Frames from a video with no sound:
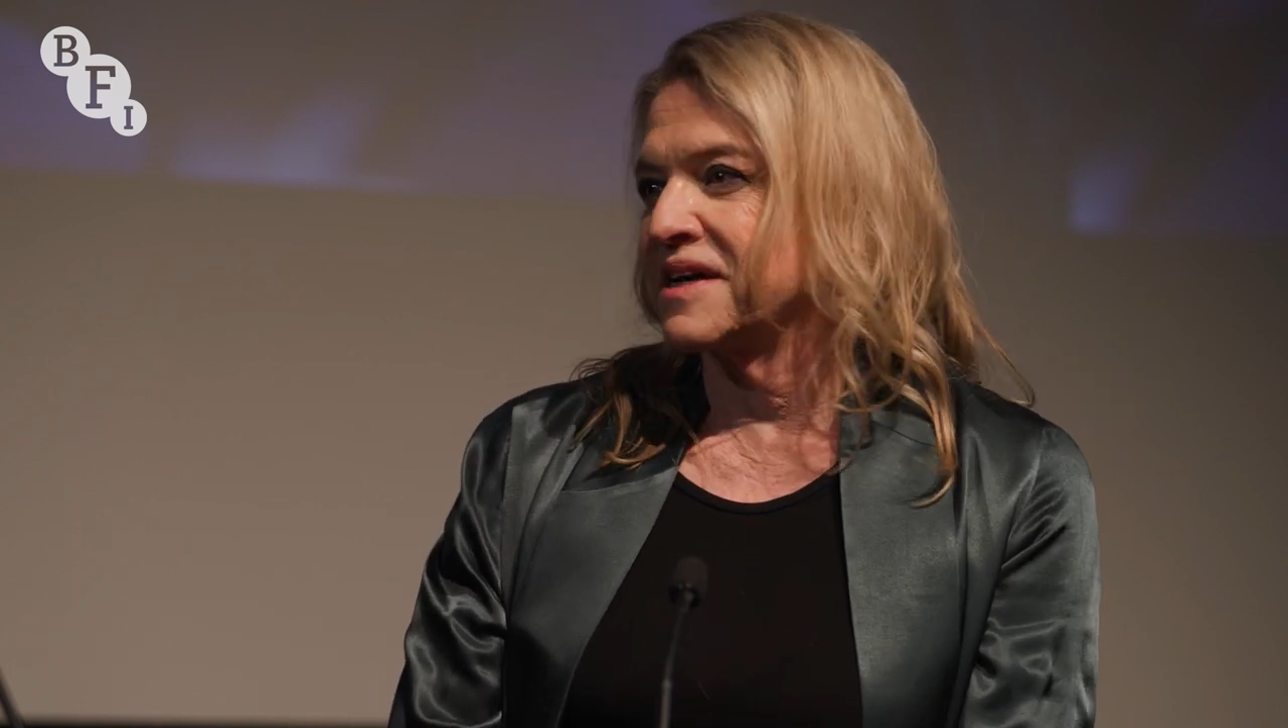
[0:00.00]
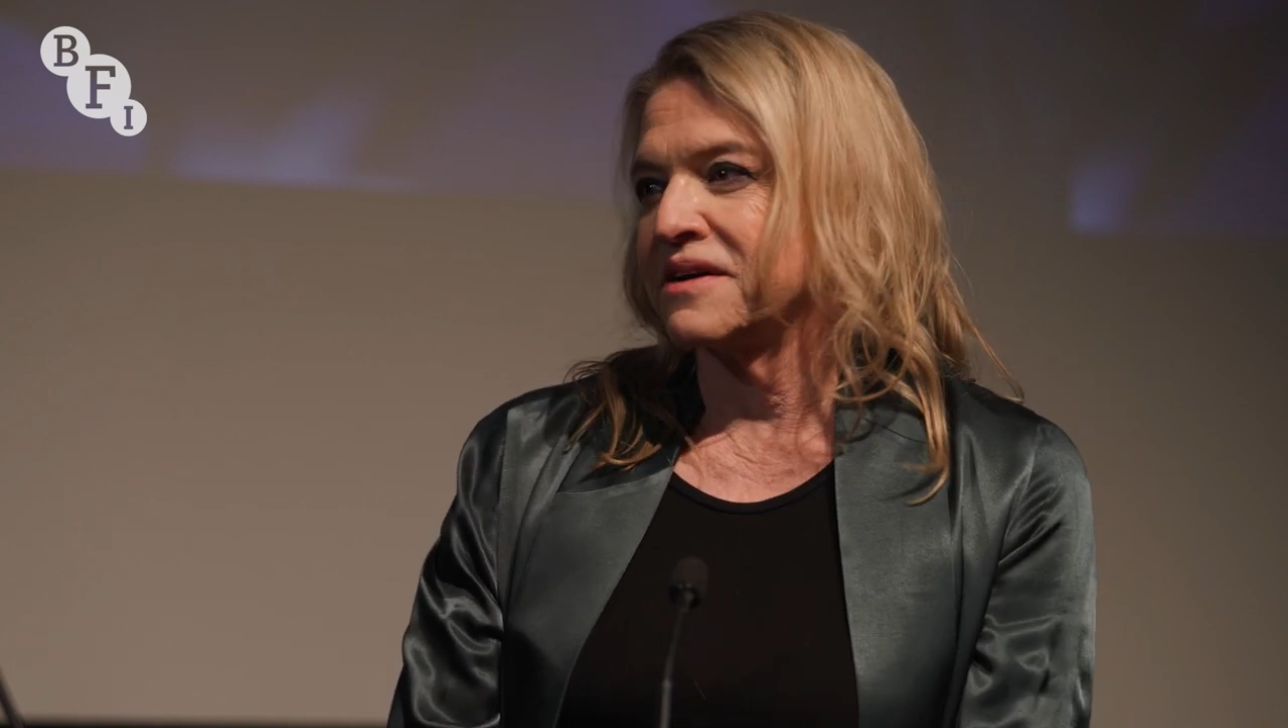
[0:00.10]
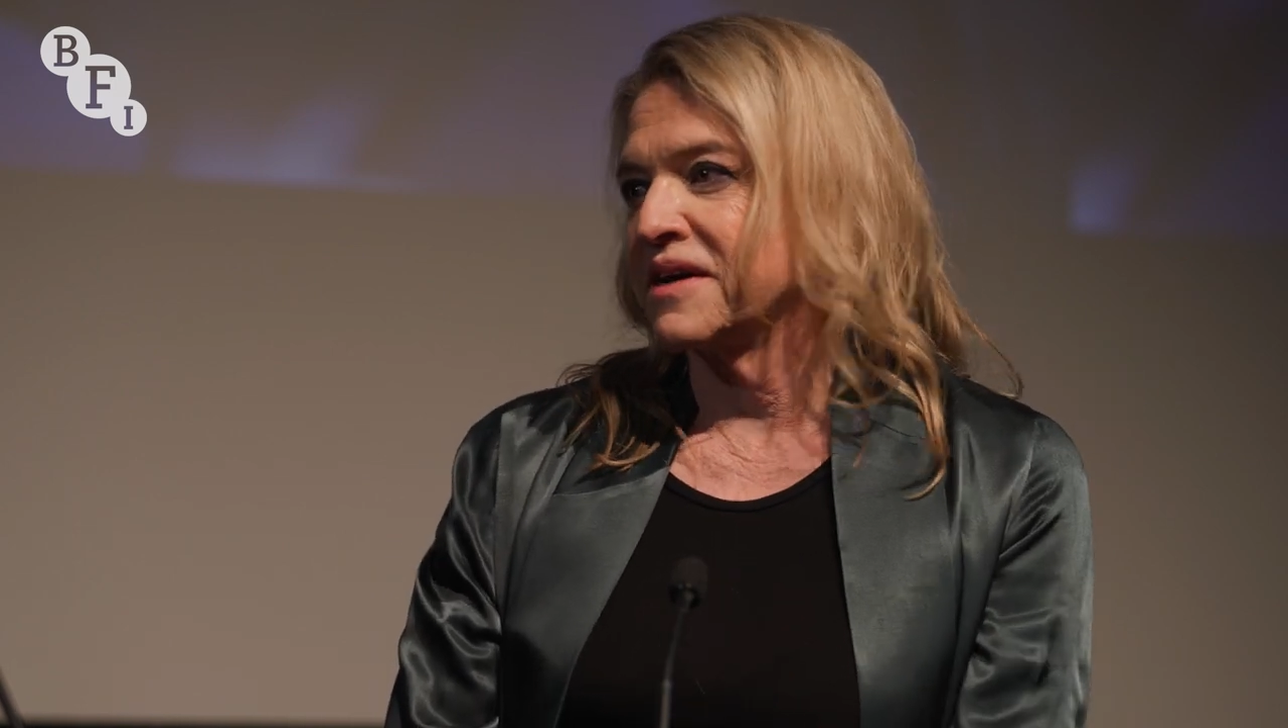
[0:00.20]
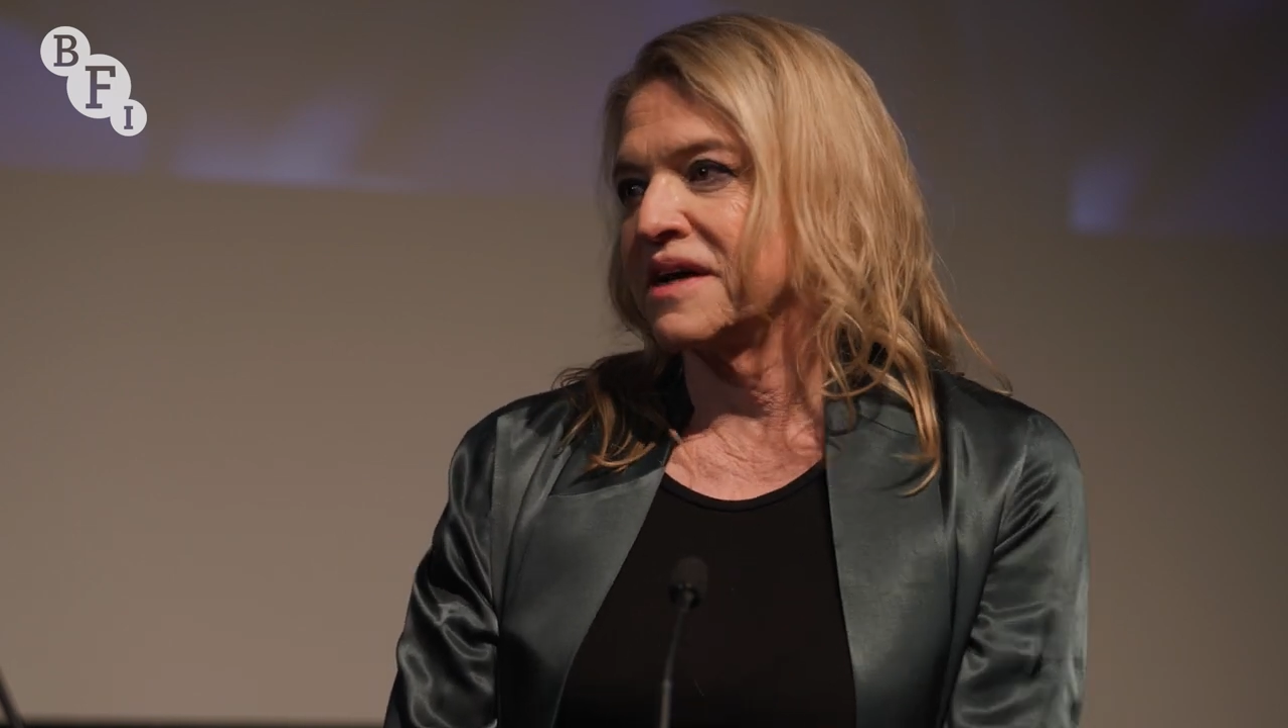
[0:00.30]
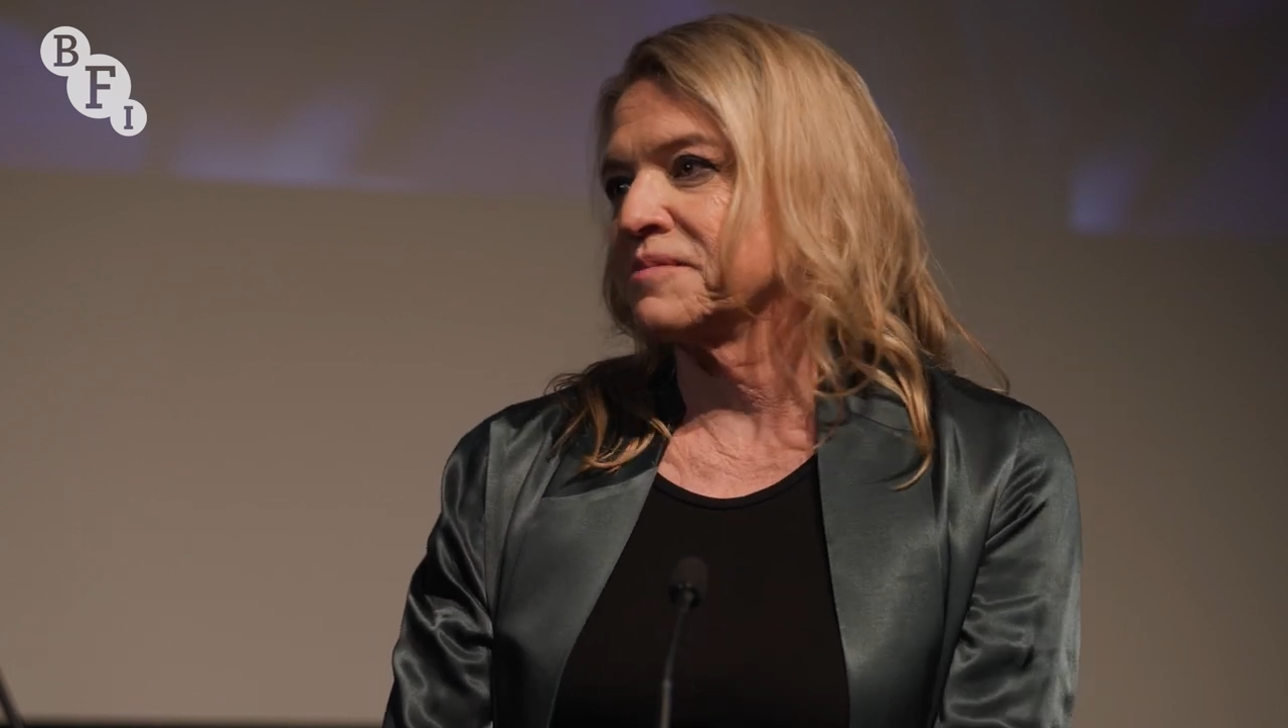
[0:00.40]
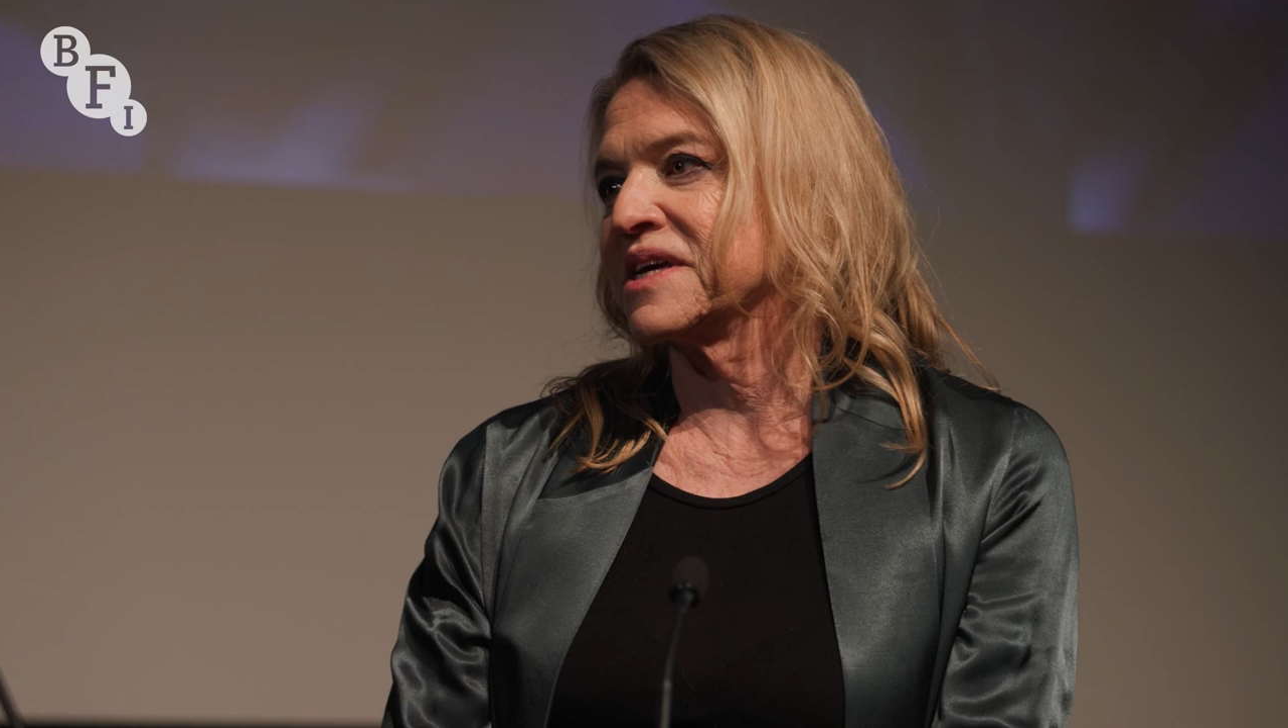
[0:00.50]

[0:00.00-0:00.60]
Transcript: internet